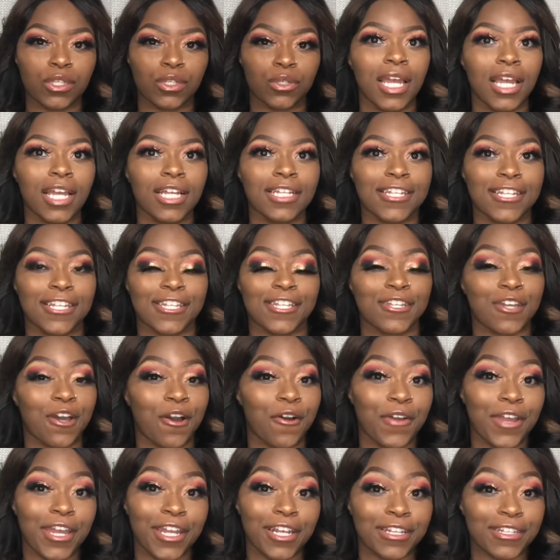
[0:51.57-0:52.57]
to just
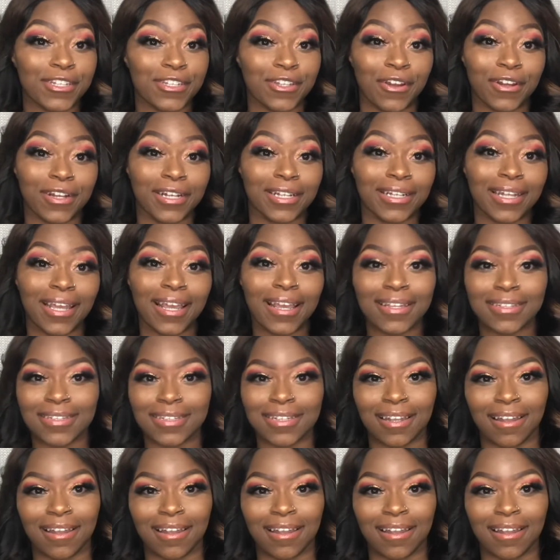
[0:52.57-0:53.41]
go ahead and start a dance